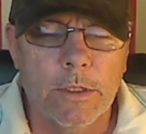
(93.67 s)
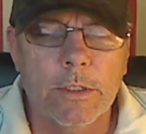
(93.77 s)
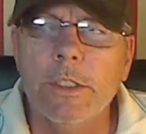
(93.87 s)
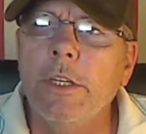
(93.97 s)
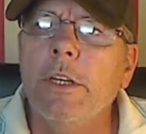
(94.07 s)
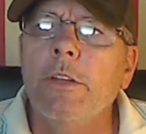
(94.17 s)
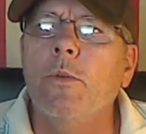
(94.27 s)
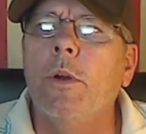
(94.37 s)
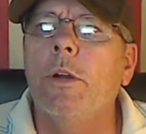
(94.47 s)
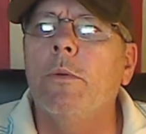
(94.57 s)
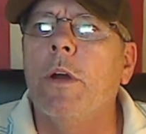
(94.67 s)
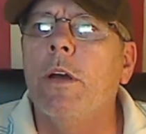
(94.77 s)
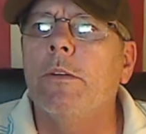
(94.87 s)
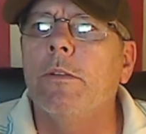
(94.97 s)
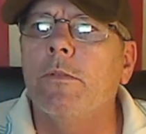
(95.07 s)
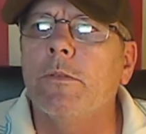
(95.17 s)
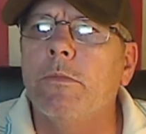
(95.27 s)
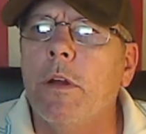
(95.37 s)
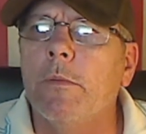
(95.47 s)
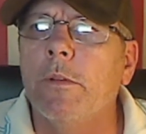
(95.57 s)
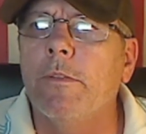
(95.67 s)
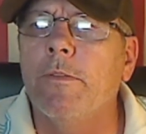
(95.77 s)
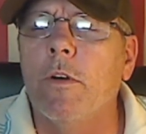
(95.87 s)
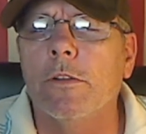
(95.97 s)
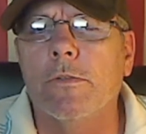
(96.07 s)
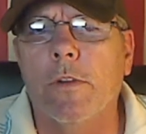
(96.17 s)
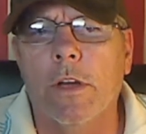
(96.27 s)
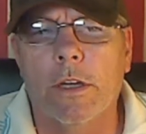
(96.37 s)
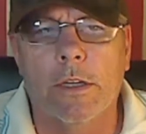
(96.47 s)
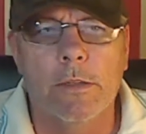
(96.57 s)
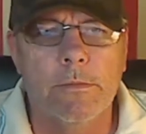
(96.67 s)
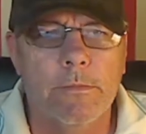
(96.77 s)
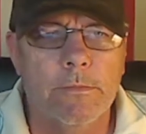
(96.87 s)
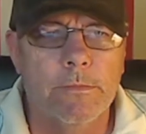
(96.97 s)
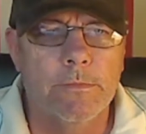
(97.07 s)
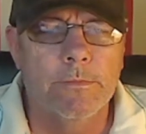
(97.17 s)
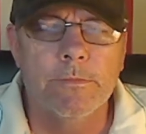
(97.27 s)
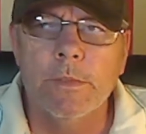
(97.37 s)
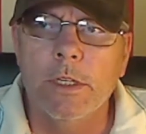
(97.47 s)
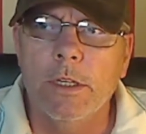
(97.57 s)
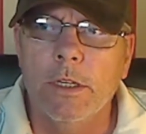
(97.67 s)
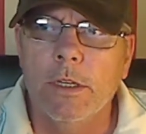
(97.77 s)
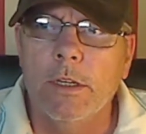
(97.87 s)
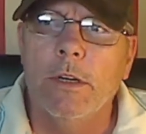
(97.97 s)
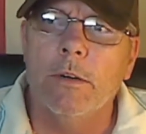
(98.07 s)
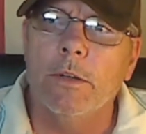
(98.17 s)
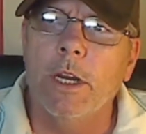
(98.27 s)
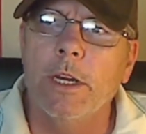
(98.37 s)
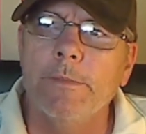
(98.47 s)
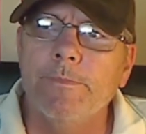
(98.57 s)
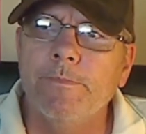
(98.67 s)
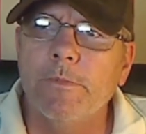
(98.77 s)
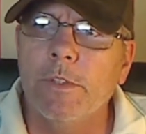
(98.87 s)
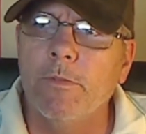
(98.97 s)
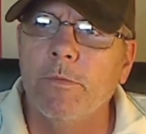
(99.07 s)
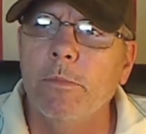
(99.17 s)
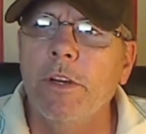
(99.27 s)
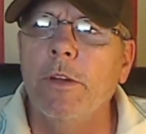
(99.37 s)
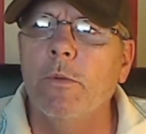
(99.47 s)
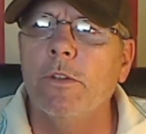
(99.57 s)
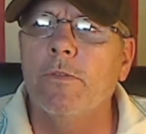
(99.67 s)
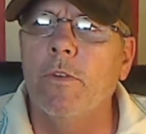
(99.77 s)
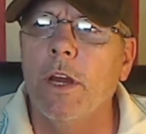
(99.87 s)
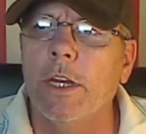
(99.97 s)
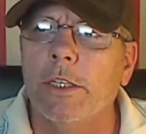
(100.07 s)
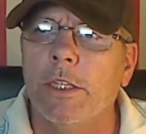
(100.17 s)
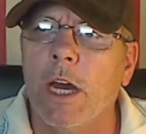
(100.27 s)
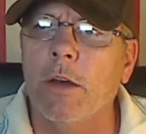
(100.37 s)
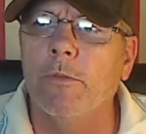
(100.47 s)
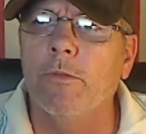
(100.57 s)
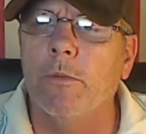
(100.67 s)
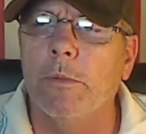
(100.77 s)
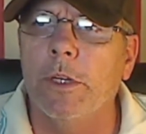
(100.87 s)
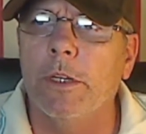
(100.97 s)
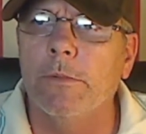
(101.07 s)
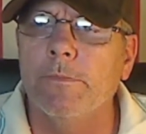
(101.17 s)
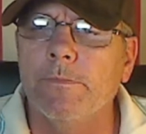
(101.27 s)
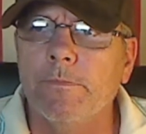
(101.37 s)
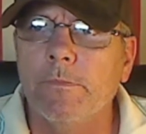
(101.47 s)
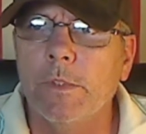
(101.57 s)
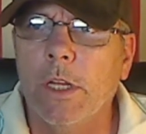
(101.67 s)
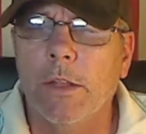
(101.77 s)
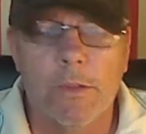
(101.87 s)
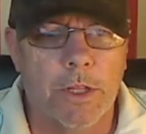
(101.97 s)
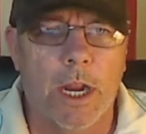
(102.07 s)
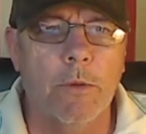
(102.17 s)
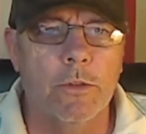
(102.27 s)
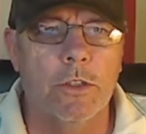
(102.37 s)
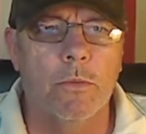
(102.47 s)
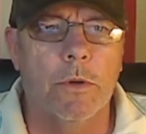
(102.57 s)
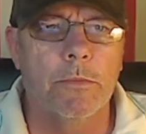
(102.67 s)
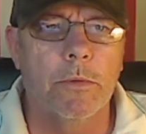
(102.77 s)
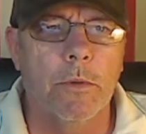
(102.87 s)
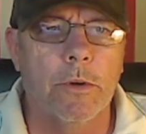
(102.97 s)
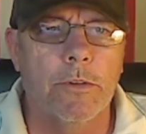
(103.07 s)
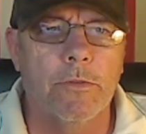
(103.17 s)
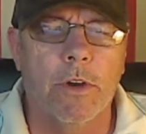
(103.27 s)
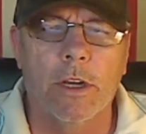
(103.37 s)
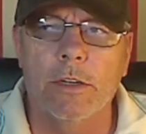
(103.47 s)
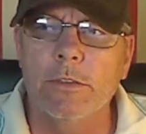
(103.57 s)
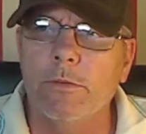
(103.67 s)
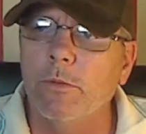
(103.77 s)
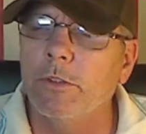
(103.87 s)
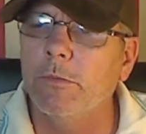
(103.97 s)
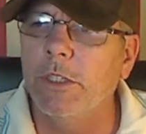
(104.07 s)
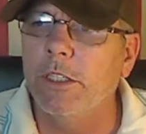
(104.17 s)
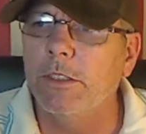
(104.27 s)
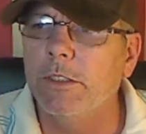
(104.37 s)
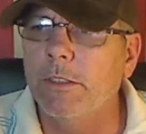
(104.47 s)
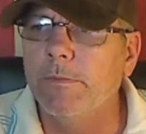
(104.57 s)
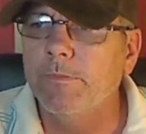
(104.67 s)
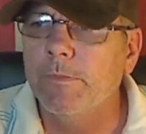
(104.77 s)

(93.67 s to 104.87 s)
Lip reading: See, either way around, it was probably a false flag. Okay, the video was flagged down for being that I was the one promoting violence, which means